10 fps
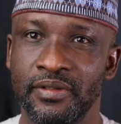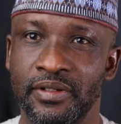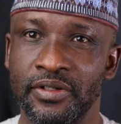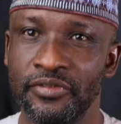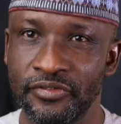
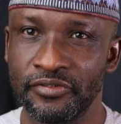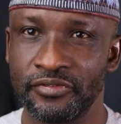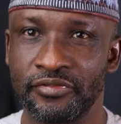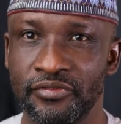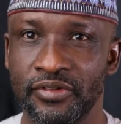if
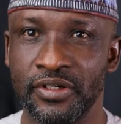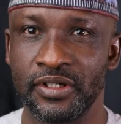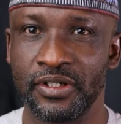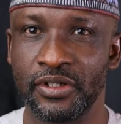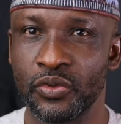
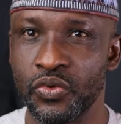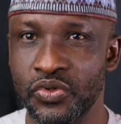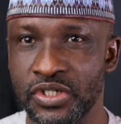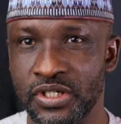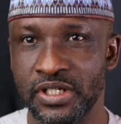they could
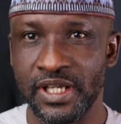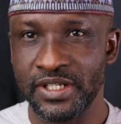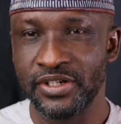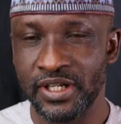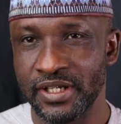
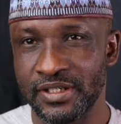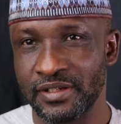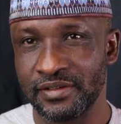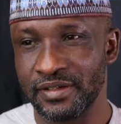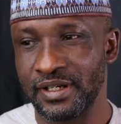educate
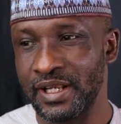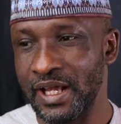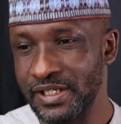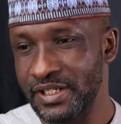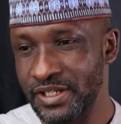the
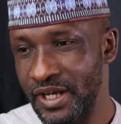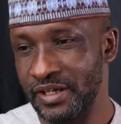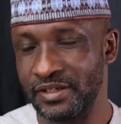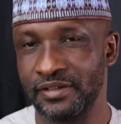last child